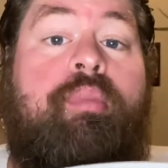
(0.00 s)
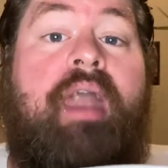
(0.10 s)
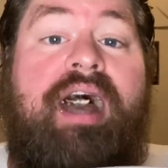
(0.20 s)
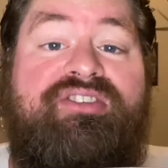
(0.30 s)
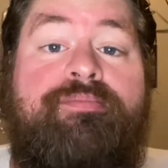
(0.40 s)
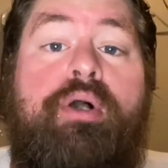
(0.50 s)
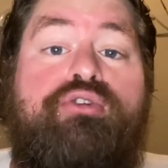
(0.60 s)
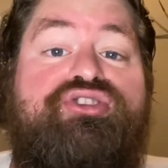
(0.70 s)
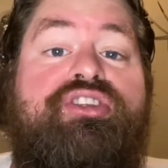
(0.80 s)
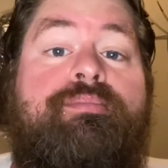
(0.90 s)
As
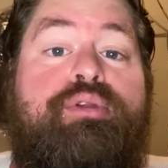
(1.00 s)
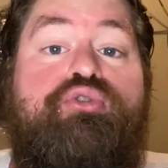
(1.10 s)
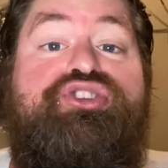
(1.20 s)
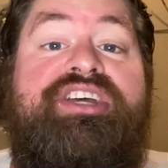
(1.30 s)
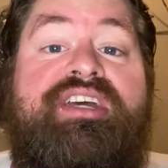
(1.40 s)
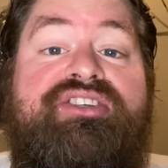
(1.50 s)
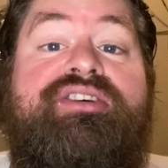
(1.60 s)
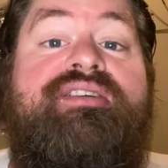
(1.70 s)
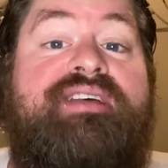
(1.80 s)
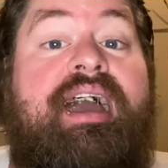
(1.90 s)
opposed to the blue cheese,
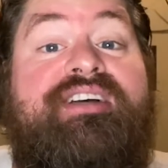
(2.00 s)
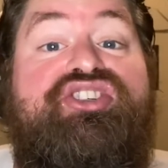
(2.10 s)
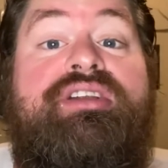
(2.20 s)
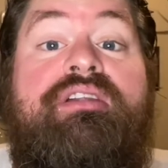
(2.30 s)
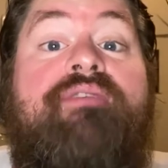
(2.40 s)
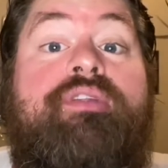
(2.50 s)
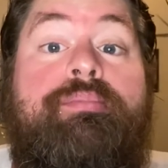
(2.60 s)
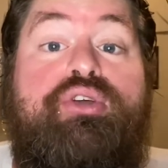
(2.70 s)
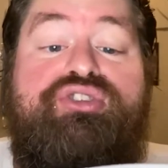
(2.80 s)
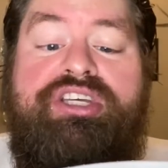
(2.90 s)
because I actually love the
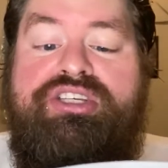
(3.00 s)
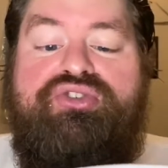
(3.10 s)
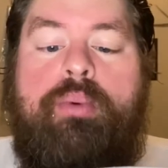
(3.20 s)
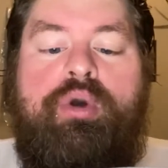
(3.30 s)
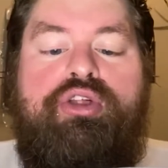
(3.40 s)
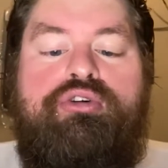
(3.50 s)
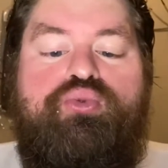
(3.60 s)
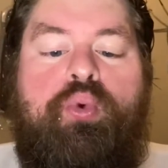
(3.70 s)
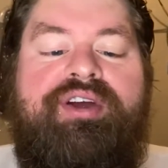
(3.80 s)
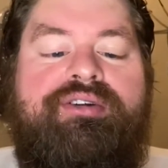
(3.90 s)
blue cheese. So I'm one of those
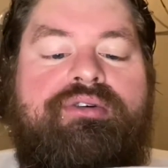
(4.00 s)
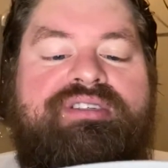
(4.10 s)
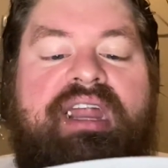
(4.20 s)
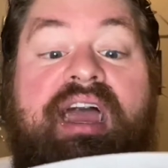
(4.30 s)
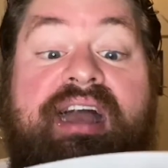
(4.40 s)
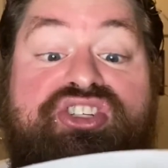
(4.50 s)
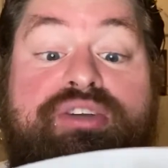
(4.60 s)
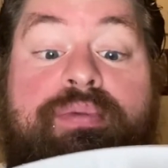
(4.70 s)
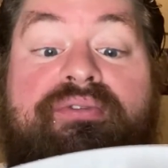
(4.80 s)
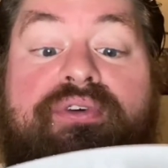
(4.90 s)
weirdos that I actually
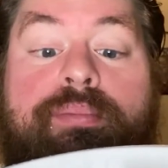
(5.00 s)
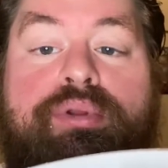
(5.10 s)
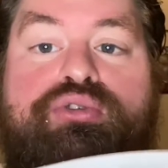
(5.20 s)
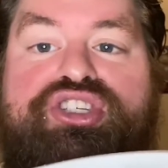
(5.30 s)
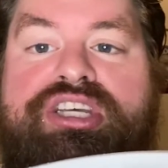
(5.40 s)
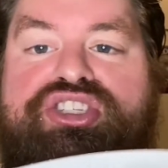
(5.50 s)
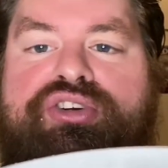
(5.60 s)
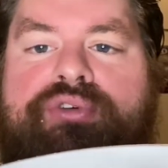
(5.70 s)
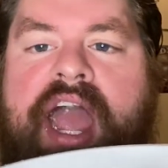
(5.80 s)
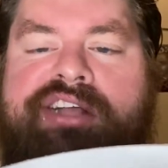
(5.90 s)
prefer blue cheese to
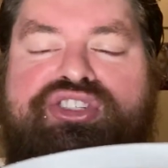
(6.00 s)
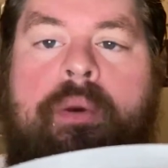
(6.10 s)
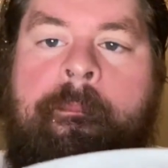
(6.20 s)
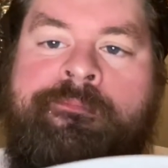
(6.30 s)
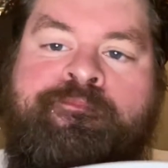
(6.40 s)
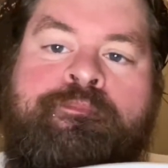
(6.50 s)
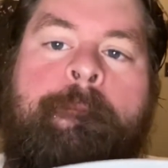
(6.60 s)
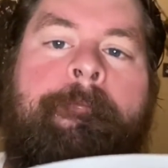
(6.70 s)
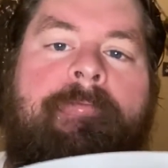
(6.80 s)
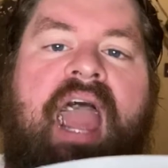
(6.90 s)
ranch.
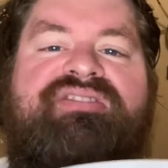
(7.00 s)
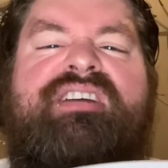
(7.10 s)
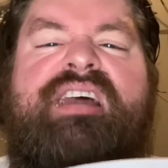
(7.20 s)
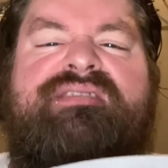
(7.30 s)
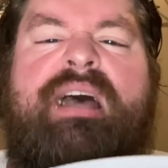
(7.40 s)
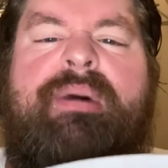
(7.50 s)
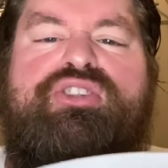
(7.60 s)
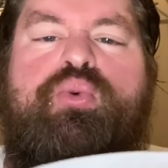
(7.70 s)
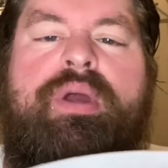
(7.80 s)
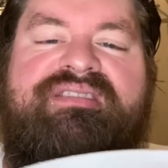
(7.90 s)
I think next time I
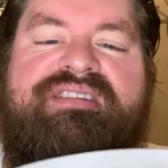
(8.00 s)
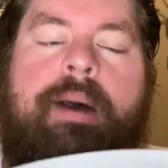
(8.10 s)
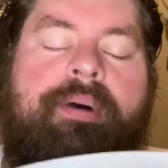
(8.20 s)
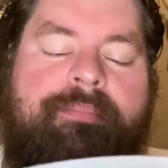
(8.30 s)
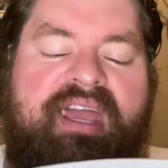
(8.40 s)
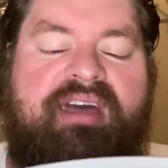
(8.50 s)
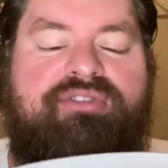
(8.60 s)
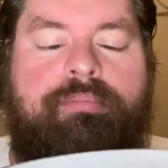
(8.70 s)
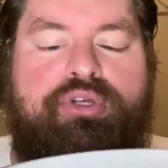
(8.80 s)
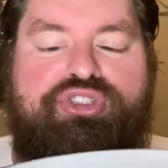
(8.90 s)
do Wingstop, I may get
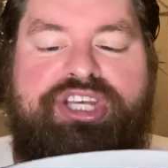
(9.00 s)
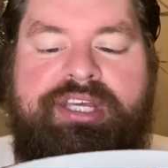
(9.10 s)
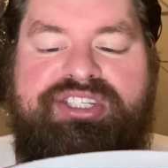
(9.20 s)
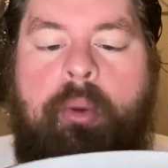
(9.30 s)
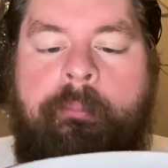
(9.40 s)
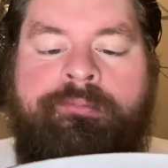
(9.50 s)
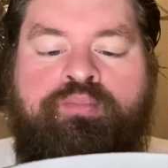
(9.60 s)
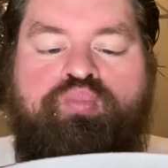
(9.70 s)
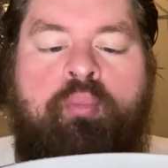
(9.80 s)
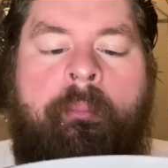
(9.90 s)
the blue cheese.
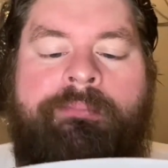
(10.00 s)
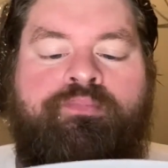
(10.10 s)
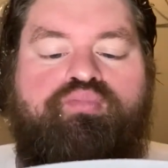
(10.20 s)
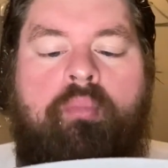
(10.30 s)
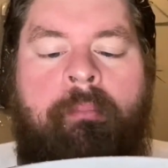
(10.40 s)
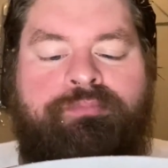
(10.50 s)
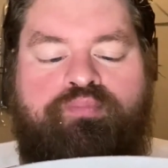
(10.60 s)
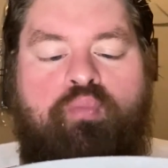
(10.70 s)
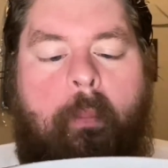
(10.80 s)
Mmm.